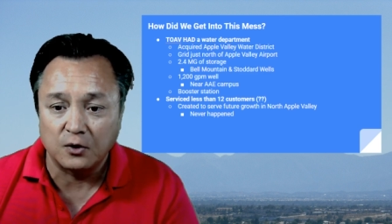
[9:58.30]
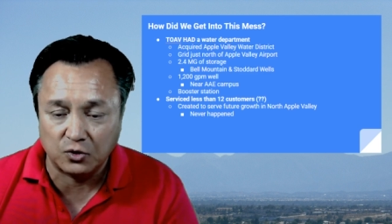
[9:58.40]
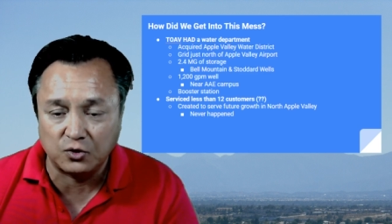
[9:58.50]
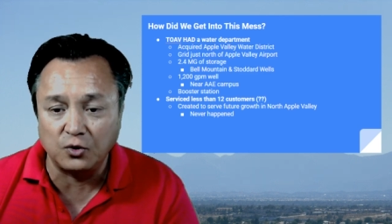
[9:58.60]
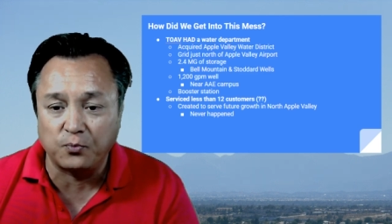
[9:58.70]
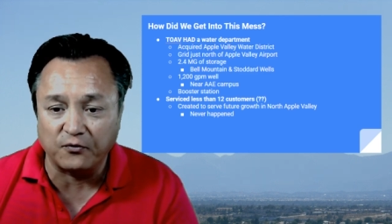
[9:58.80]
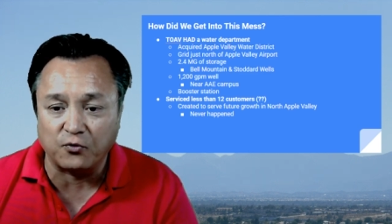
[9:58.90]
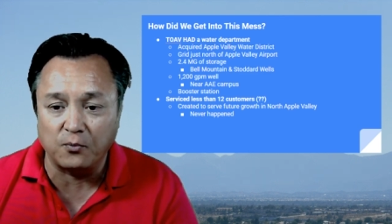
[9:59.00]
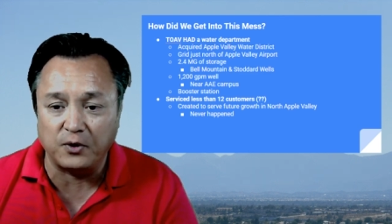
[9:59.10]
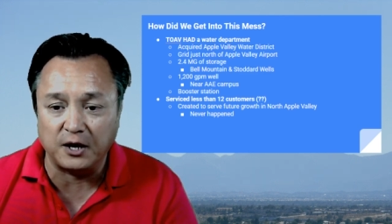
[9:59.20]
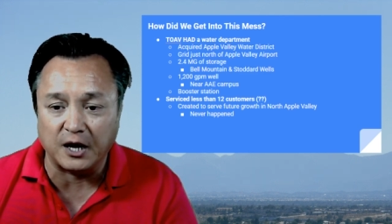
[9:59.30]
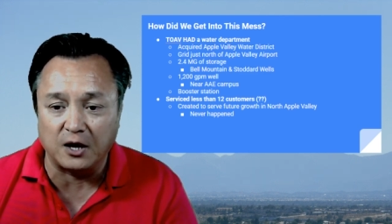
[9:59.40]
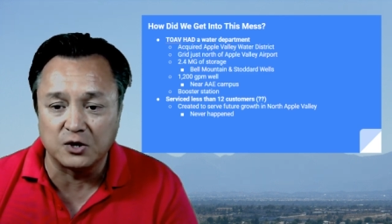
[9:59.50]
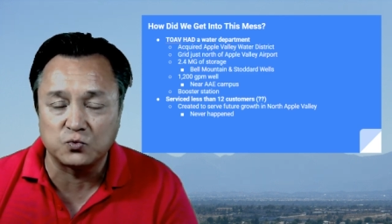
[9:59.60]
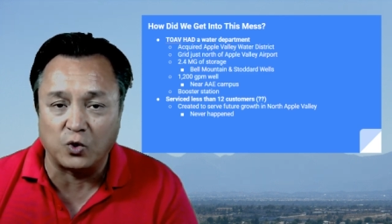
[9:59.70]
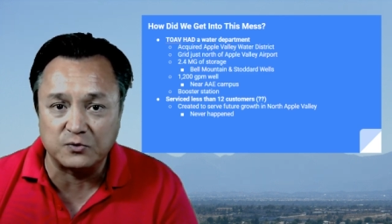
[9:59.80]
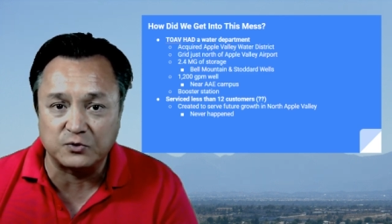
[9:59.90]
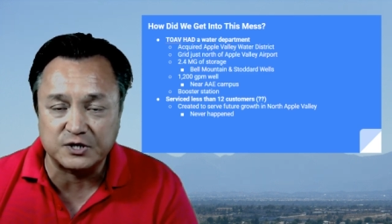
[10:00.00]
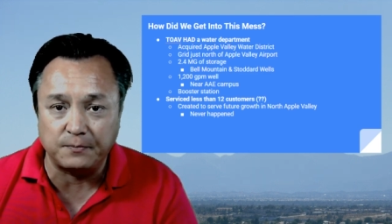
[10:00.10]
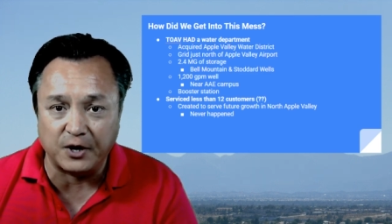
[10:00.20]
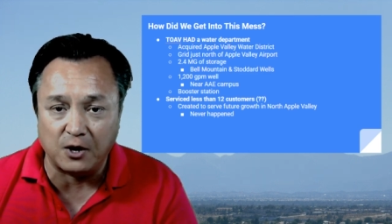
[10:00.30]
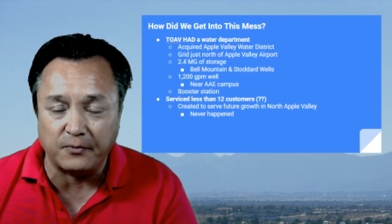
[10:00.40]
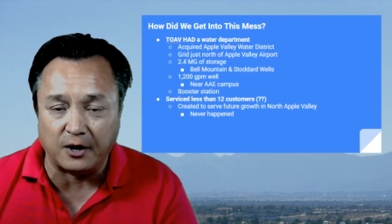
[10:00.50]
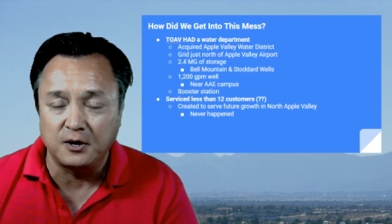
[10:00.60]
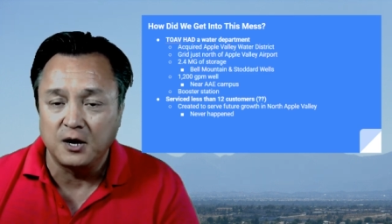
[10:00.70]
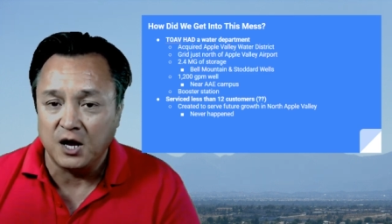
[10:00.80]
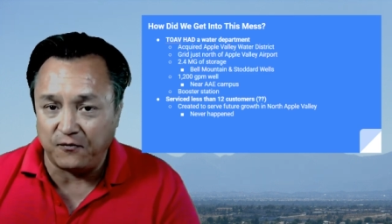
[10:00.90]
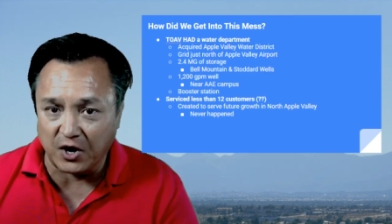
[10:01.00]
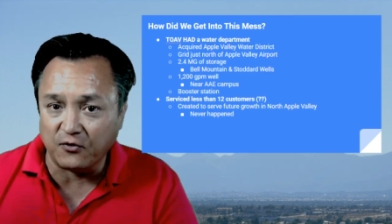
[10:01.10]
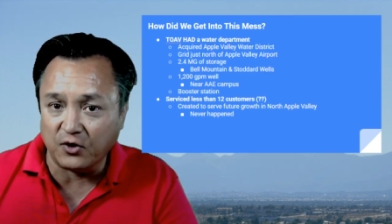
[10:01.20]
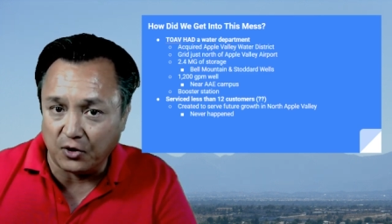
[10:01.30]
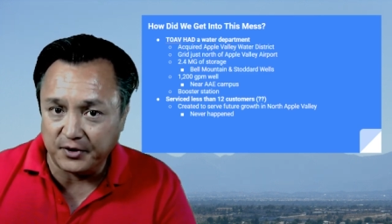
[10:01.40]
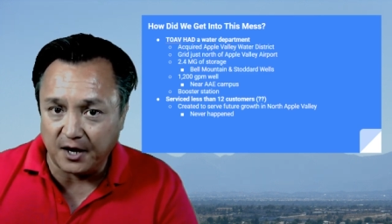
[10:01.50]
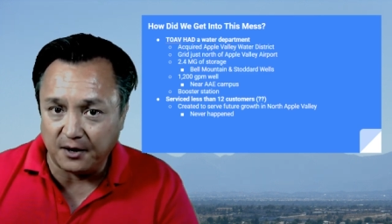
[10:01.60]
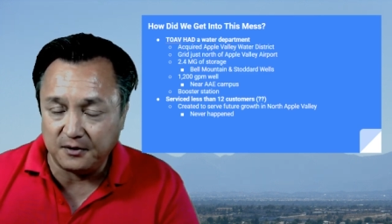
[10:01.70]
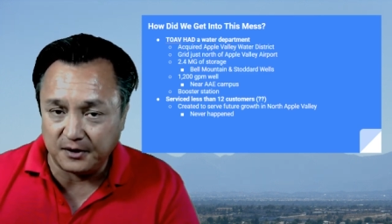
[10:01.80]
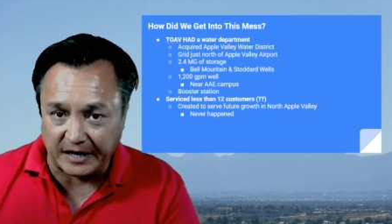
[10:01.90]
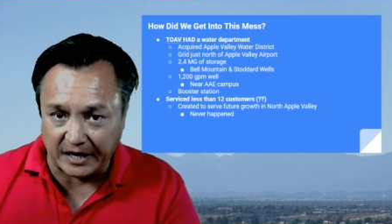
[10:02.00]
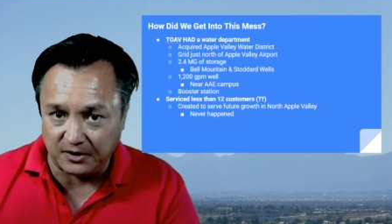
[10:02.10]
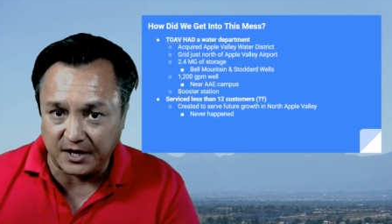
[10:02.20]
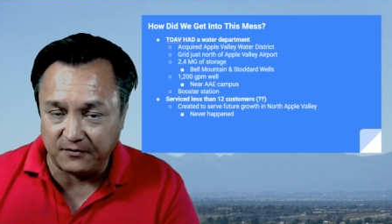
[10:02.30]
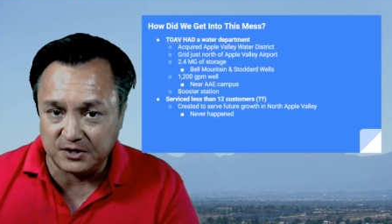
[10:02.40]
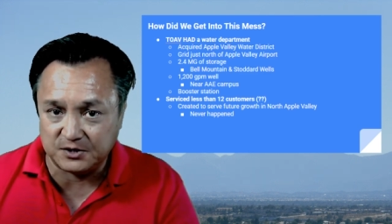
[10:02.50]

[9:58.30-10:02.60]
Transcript: two point four million gallons. One was on Bell Mountain. If you ever go down Dale Evans